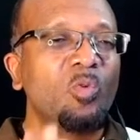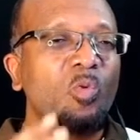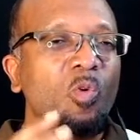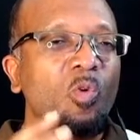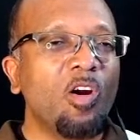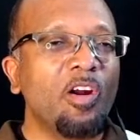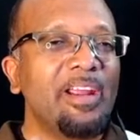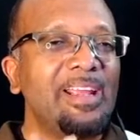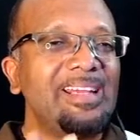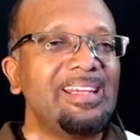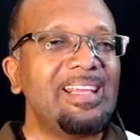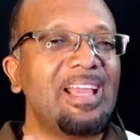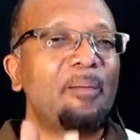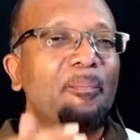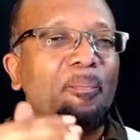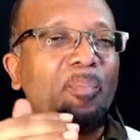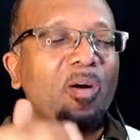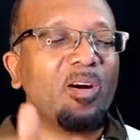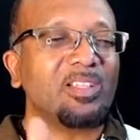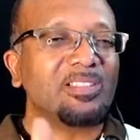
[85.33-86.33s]
were in the
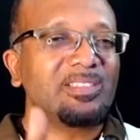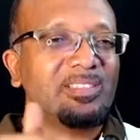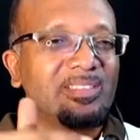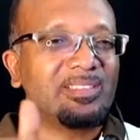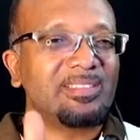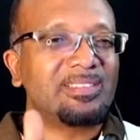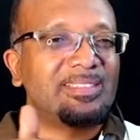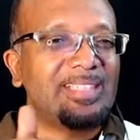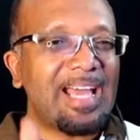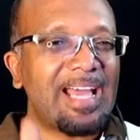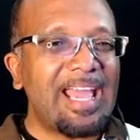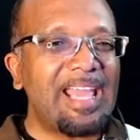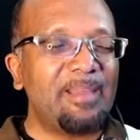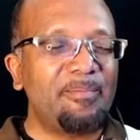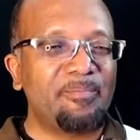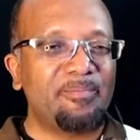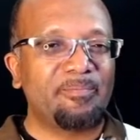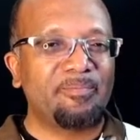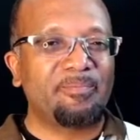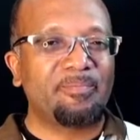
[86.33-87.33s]
apostles'
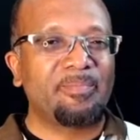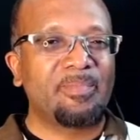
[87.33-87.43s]
time